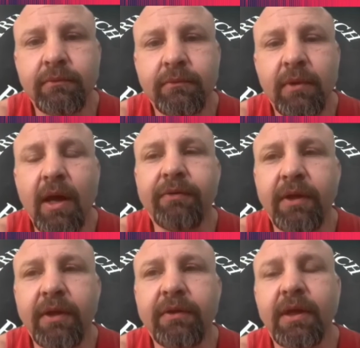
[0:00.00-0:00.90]
I
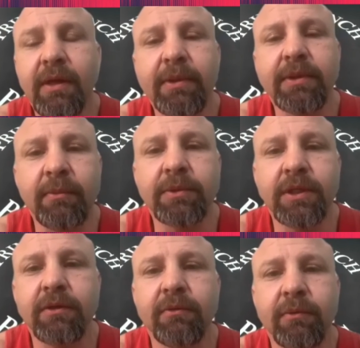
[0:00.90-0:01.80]
think that he beats Lomachenko
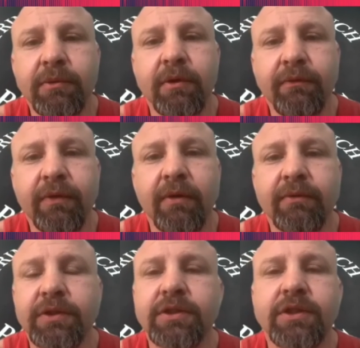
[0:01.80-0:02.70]
135.
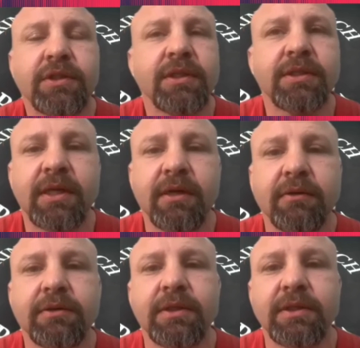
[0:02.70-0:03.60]
Just just his
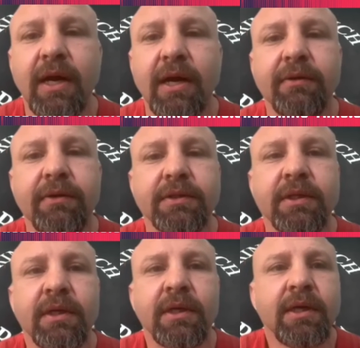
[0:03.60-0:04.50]
skills, his height, his
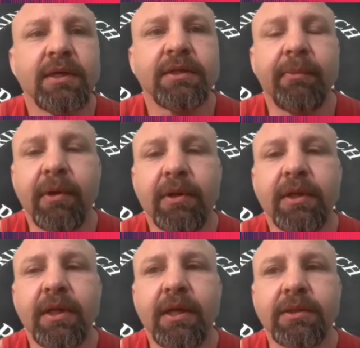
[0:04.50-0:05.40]
his
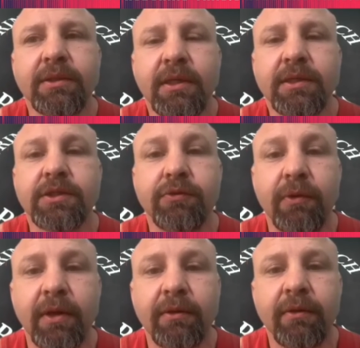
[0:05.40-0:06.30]
ability, his his
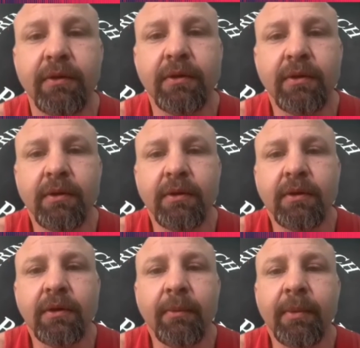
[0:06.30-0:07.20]
strength.
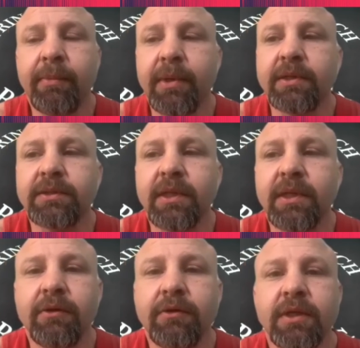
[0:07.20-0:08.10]
I mean, because he
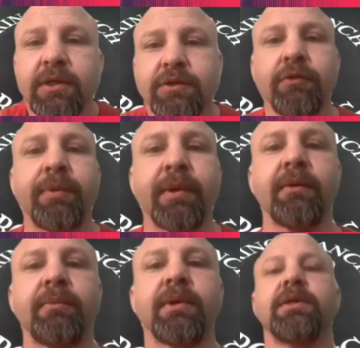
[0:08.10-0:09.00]
looks like a toothpick,
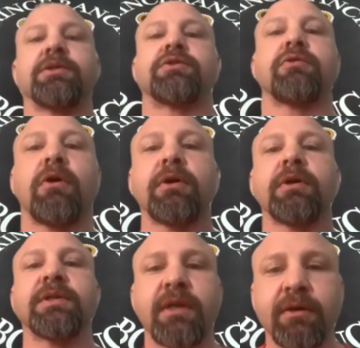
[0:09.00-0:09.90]
but he's strong as hell.